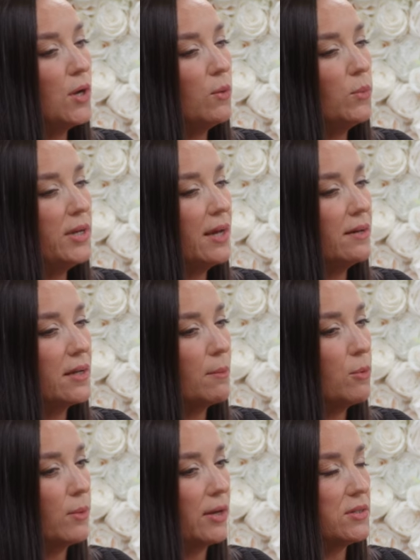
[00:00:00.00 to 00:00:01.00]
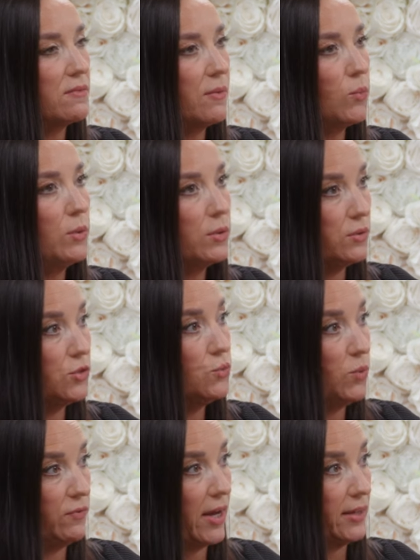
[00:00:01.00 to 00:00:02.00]
uh, we'd had a couple rounds of, we
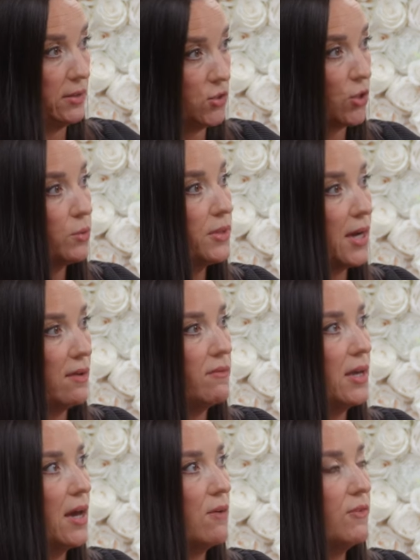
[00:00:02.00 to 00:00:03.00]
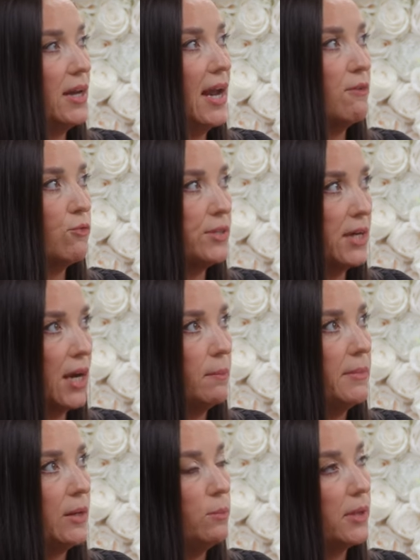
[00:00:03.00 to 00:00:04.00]
would, we finally started with IVF, and every
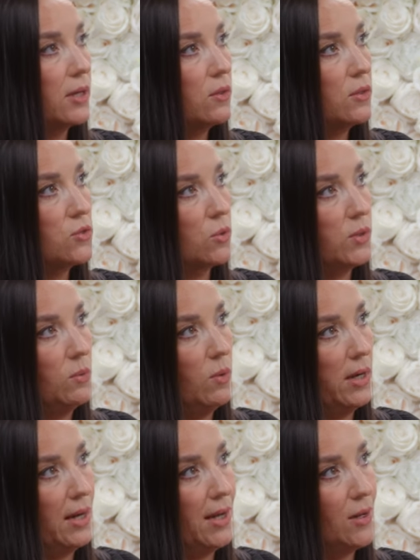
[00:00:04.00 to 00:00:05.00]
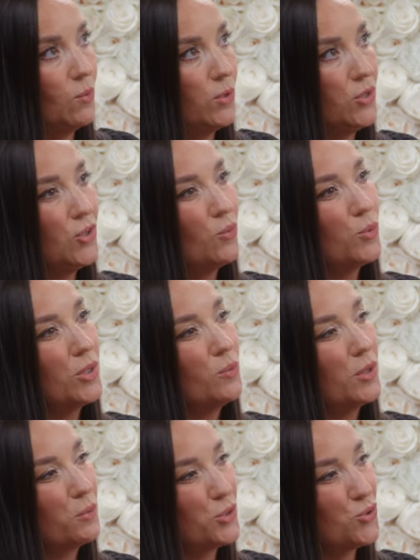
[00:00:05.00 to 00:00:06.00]
time they would be like, "There's only one egg." Well, you don't really
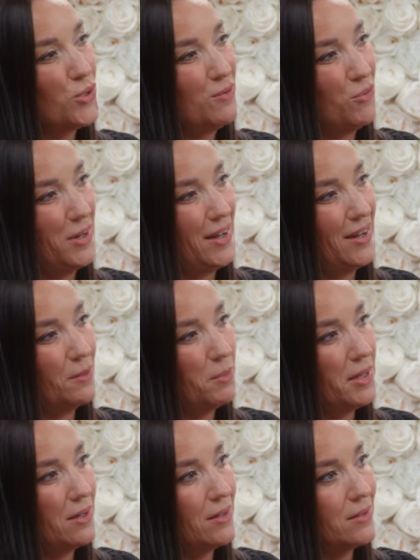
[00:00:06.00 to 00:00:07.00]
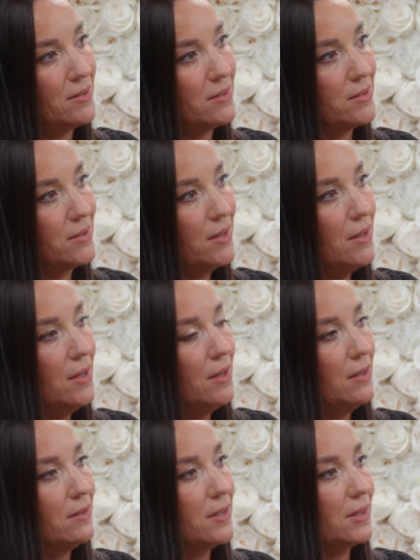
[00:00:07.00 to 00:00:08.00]
want to retrieve one egg because
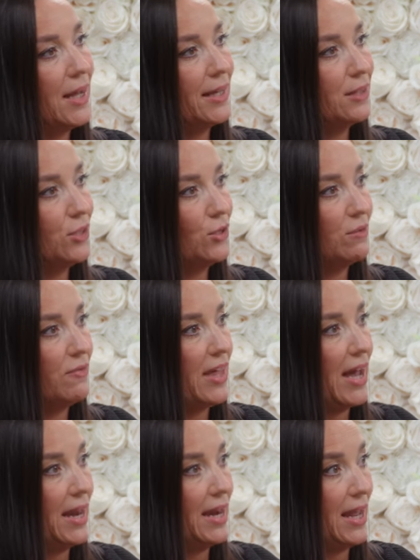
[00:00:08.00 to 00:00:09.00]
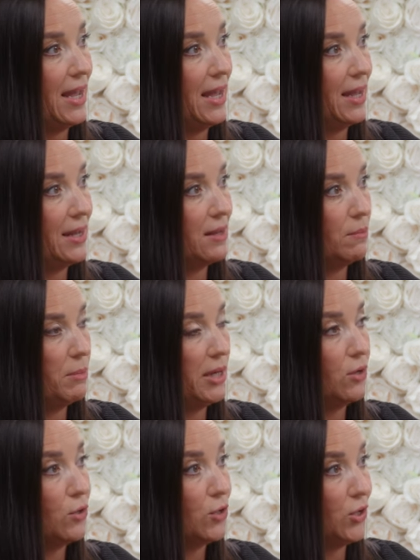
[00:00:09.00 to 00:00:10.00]
the likelihood of that egg
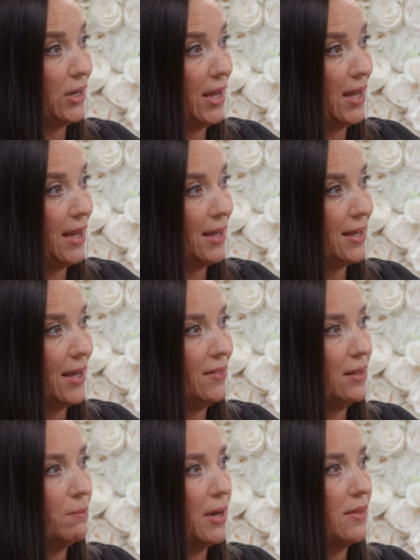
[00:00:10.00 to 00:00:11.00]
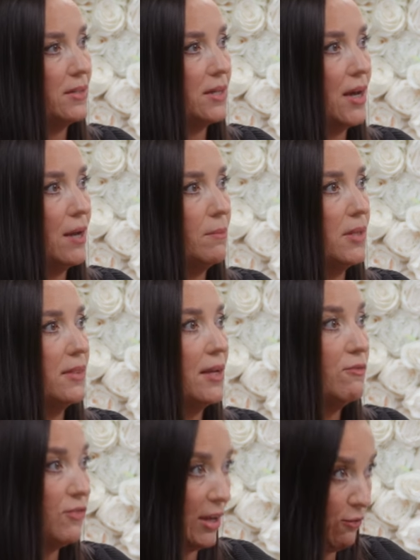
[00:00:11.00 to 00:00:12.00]
being a good egg mm-hmm. and then mm-hmm. by the time that they
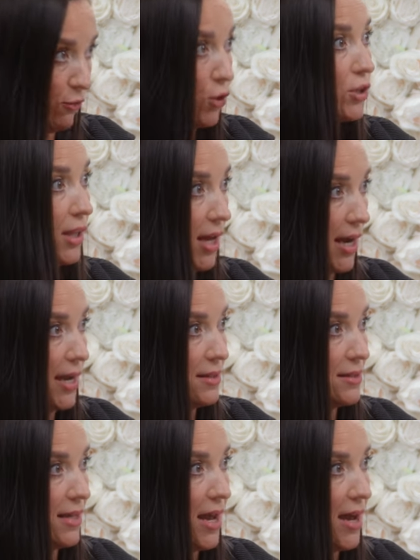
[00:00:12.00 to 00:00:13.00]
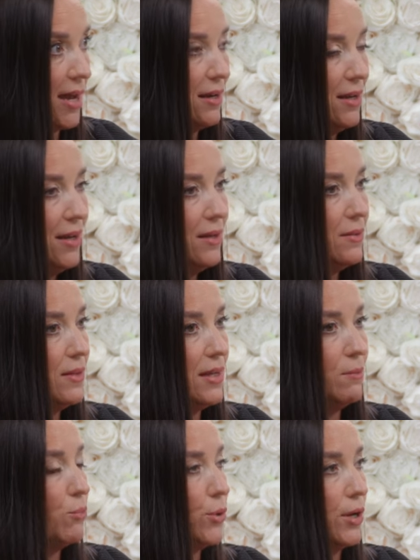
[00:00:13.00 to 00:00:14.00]
they fertilize that the
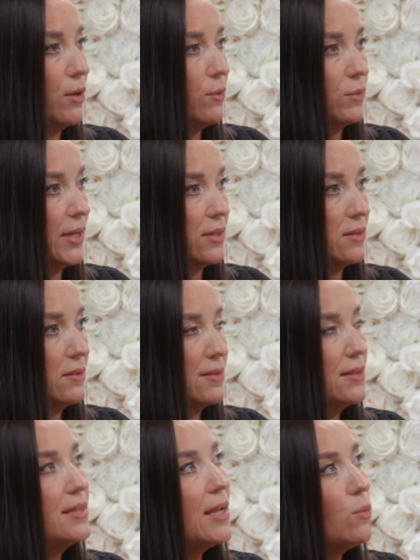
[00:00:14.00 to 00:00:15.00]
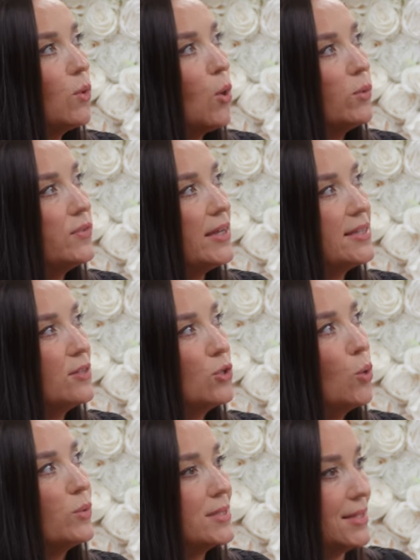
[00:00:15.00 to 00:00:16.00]
embryo like they all, they said the
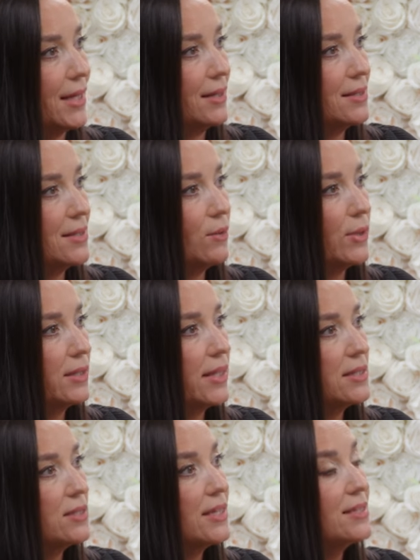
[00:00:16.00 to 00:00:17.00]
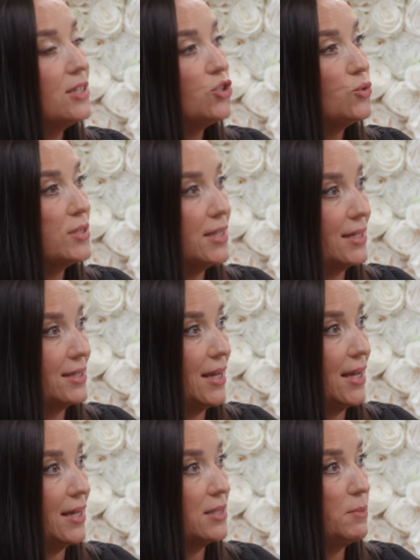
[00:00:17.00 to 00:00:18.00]
goal was six. They were like, let's let's get you six
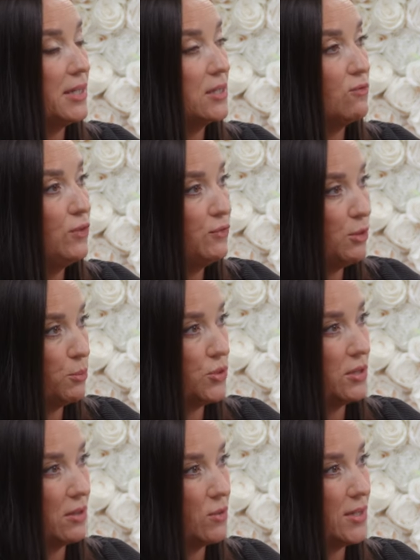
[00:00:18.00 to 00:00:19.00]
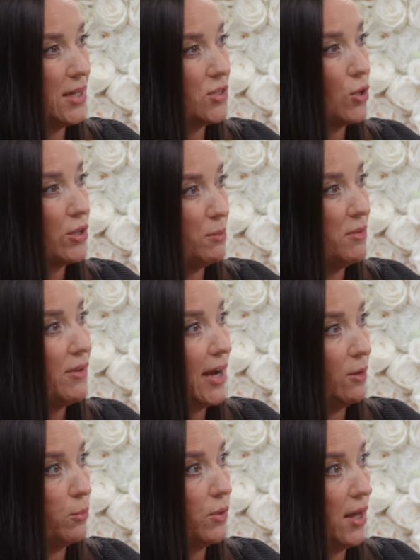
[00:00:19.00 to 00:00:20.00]
eggs because fifty percent of those eggs aren't going to be
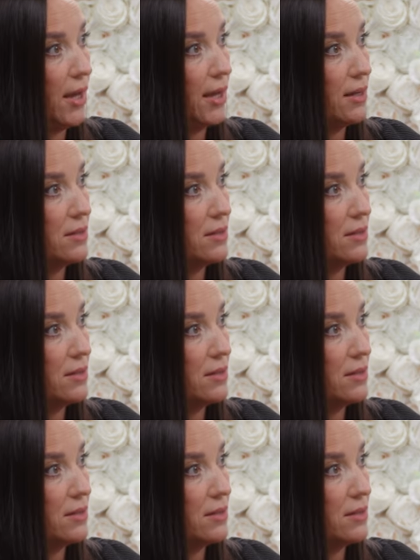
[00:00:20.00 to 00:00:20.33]
viable eggs. And